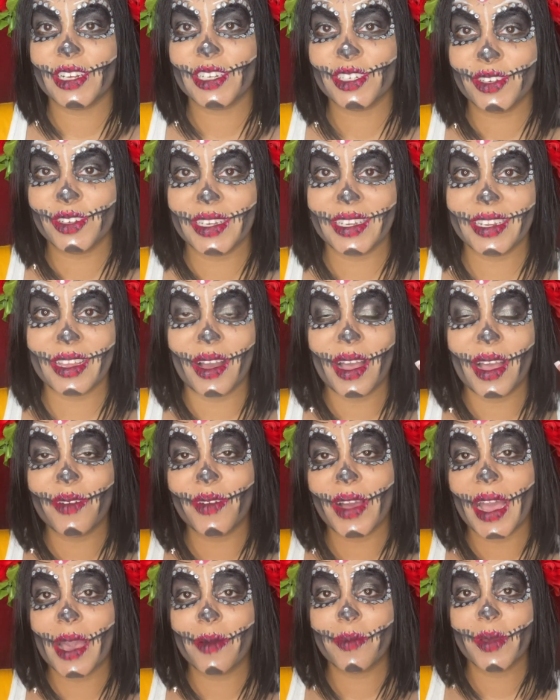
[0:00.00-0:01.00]
or treat. Y'all have
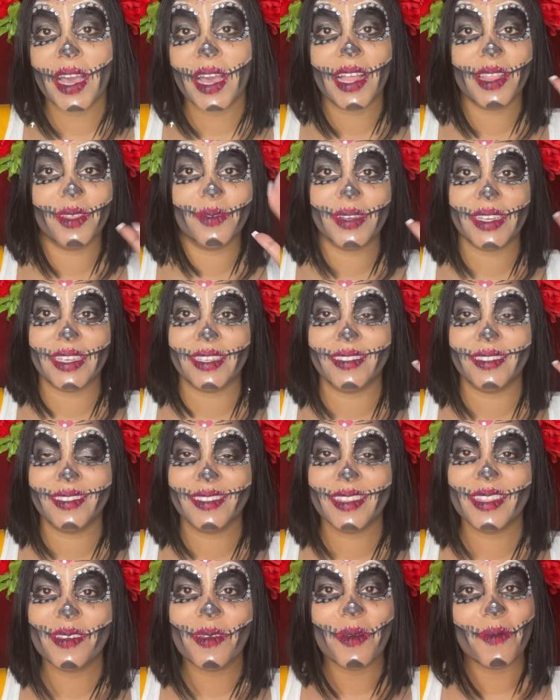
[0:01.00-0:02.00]
a happy Halloween.
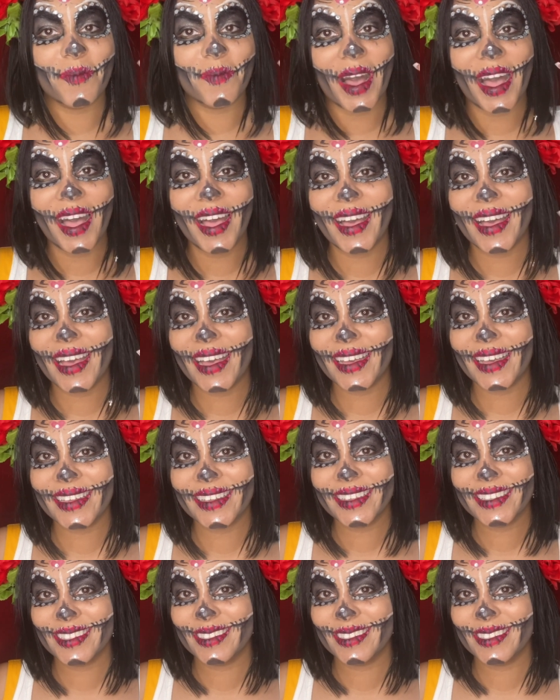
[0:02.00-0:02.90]
Bye.